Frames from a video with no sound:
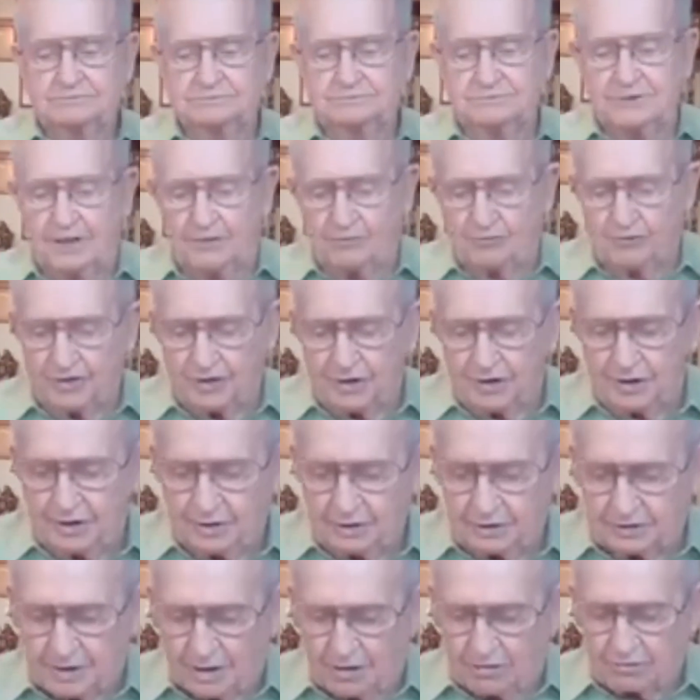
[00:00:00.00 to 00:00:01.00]
that we
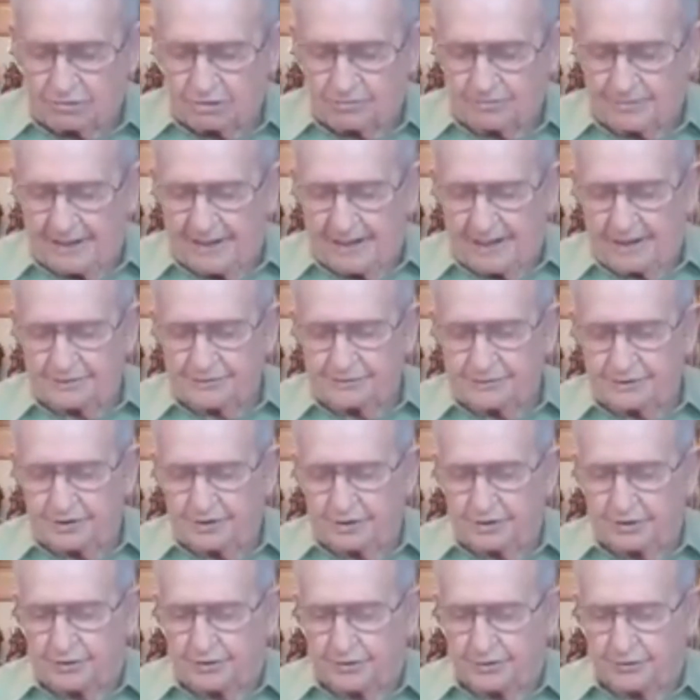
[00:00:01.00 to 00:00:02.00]
talk about
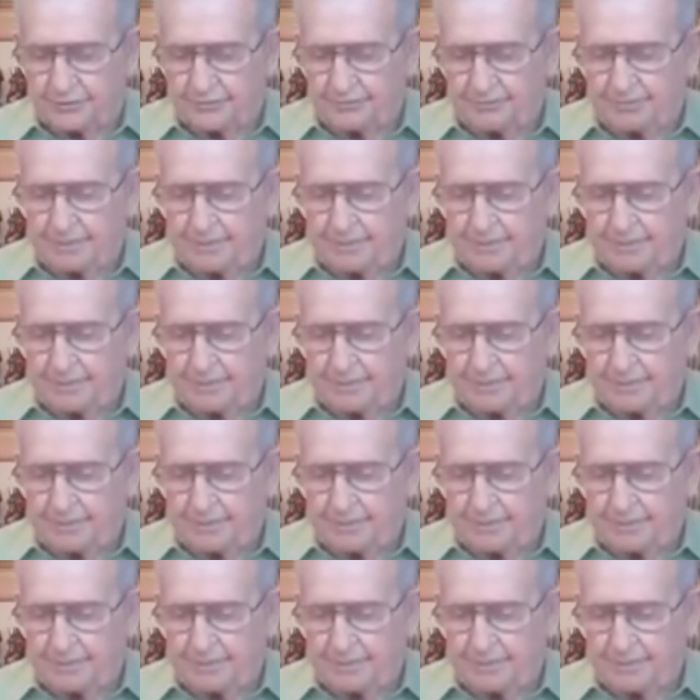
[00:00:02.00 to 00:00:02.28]
here